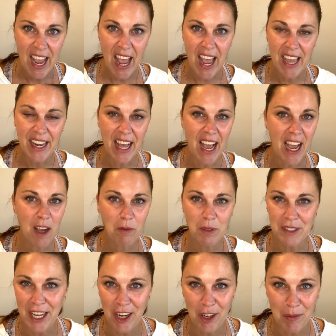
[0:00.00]
and I will
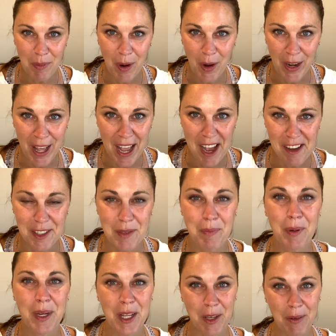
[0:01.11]
tear apart a house
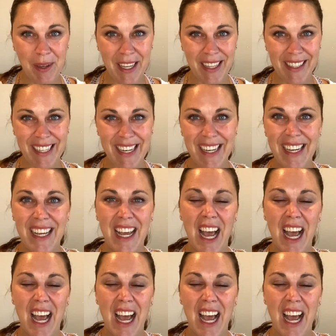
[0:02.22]
pretty quickly